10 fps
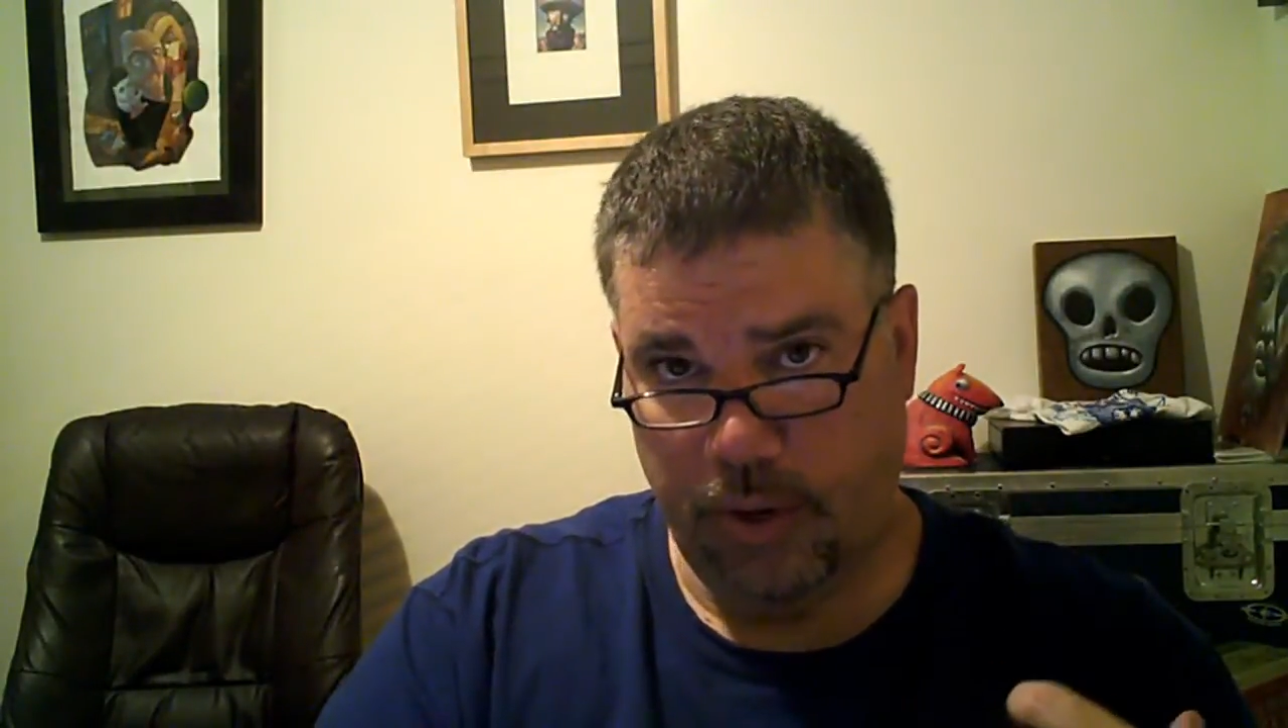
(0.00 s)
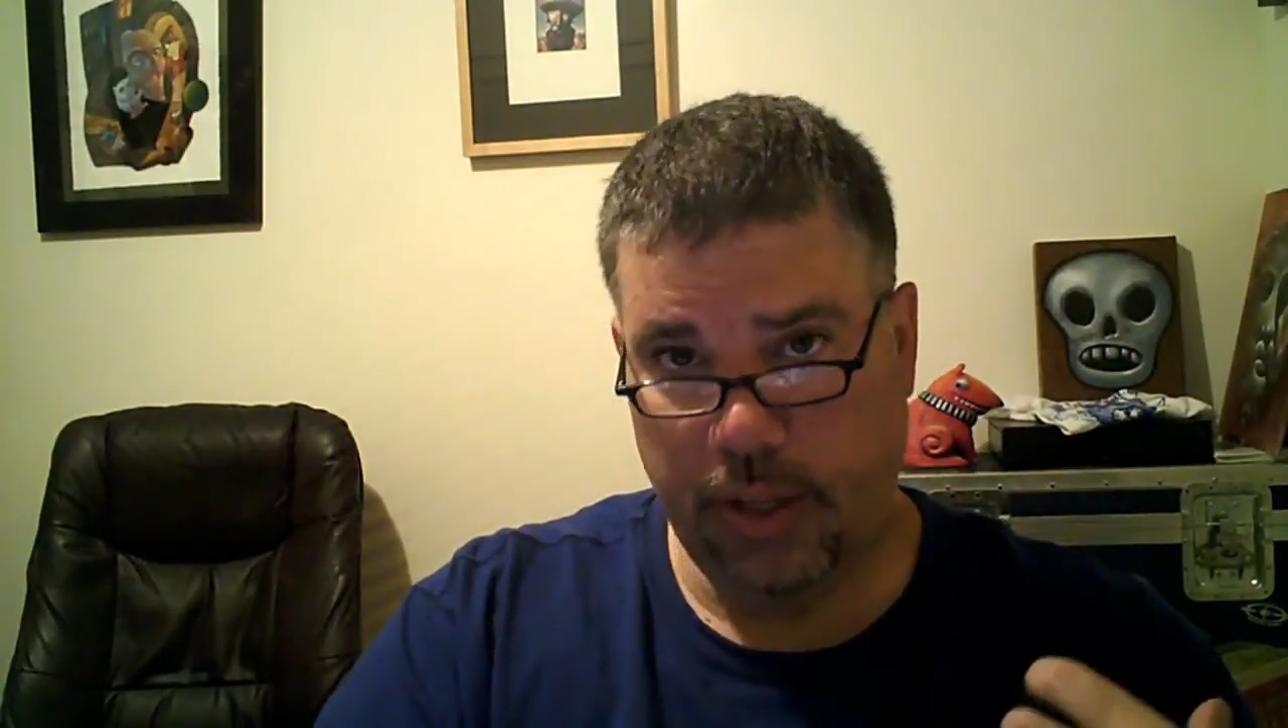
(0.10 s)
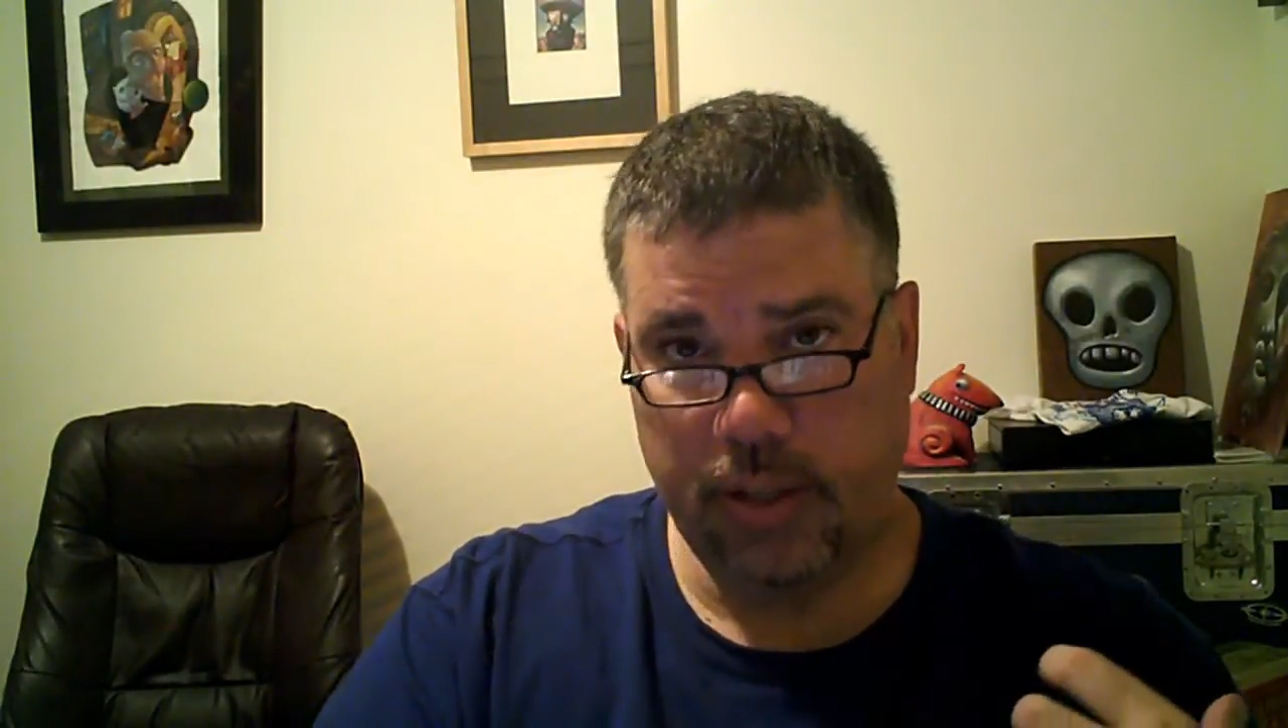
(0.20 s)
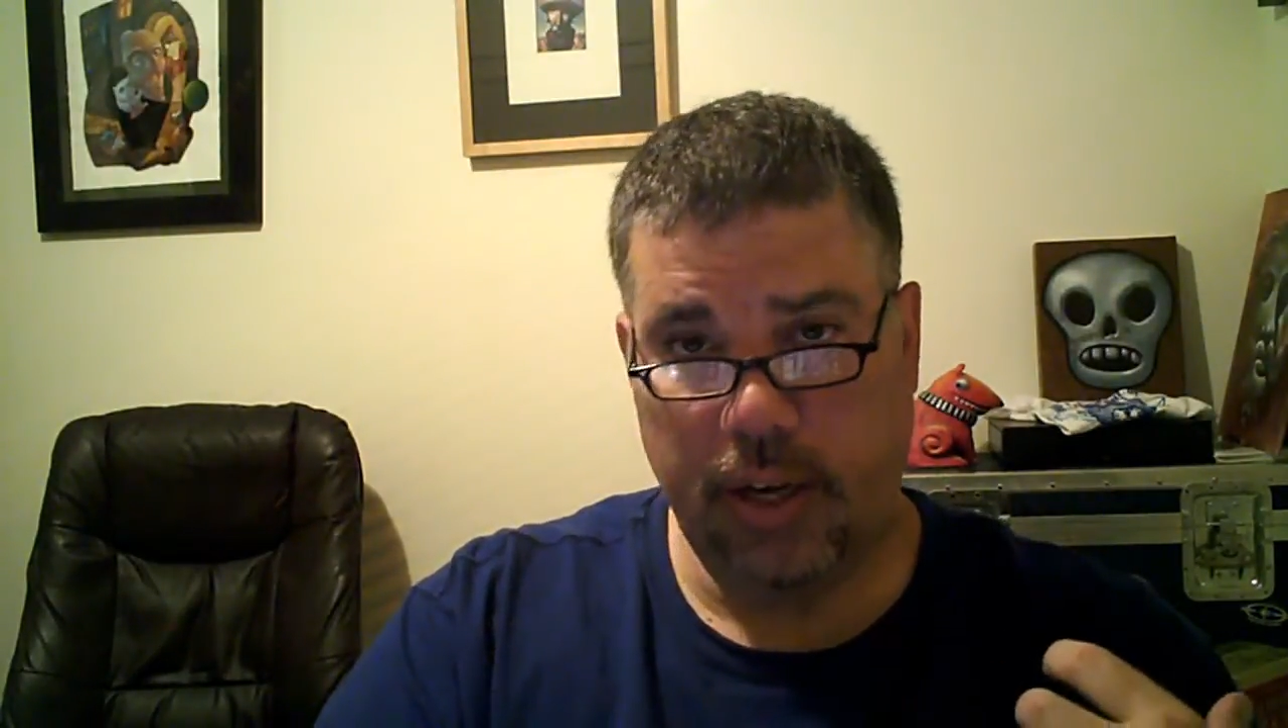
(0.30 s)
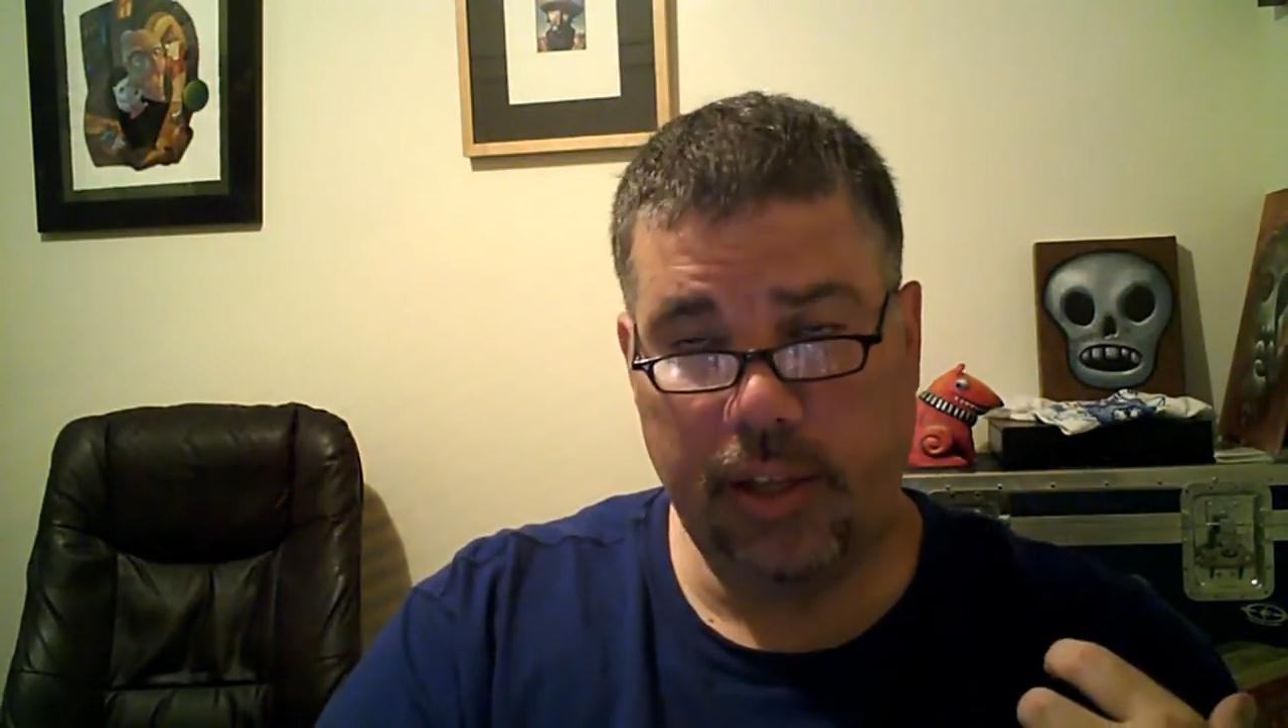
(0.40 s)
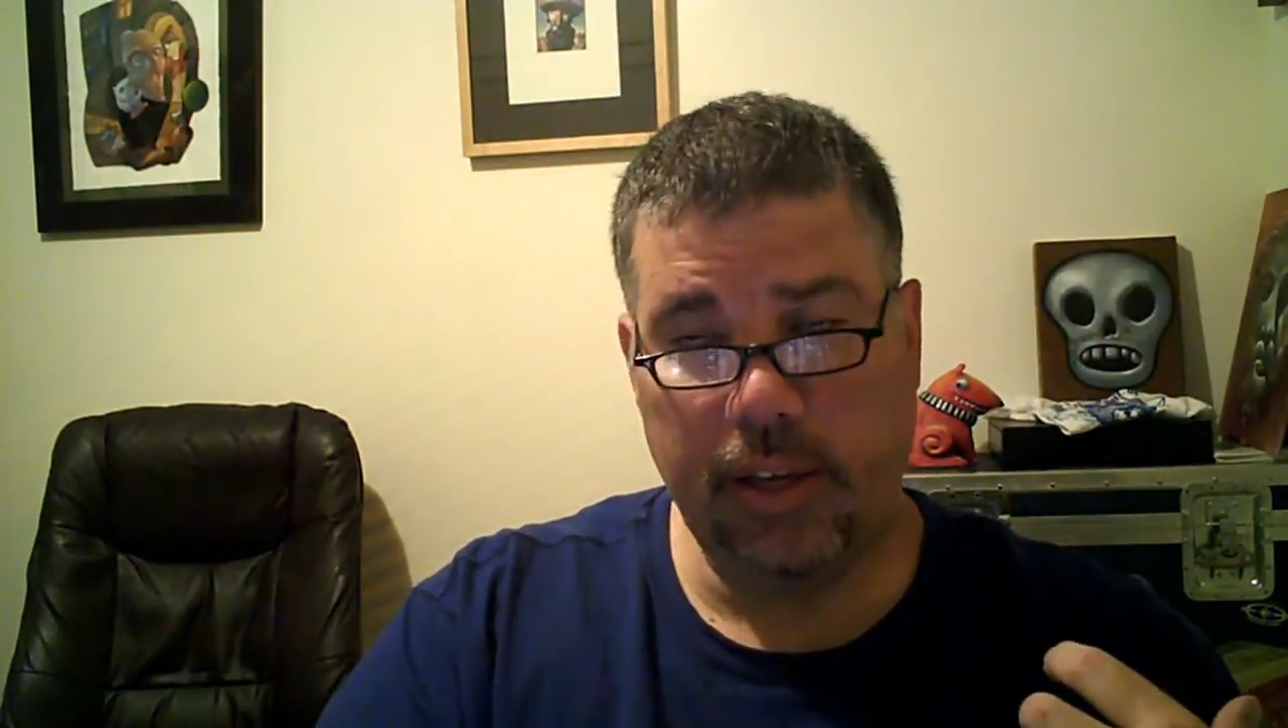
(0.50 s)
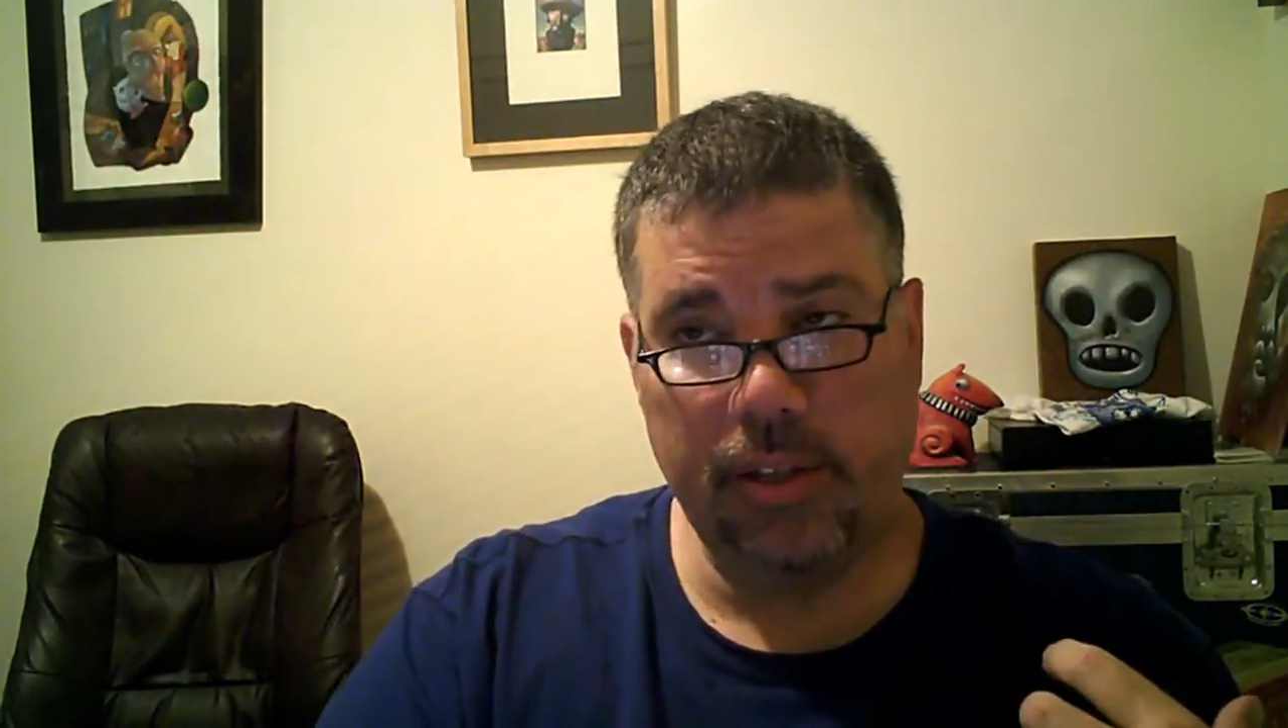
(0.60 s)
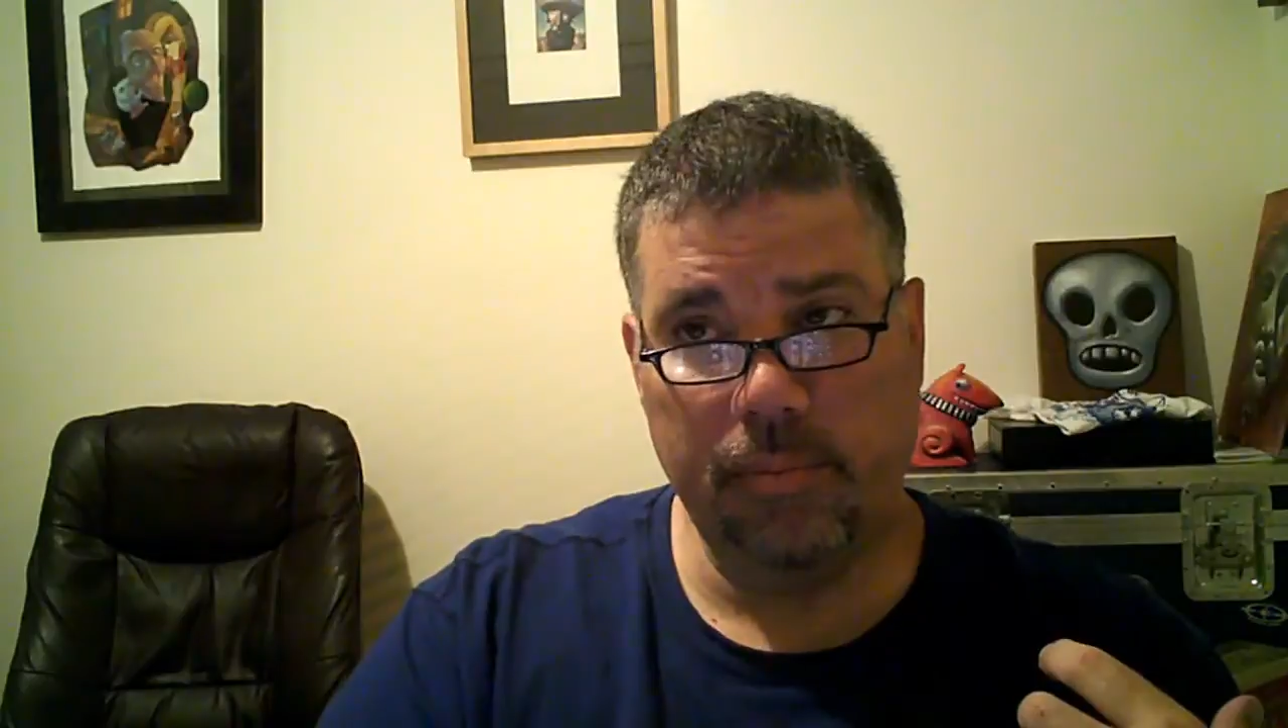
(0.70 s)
It's I think it's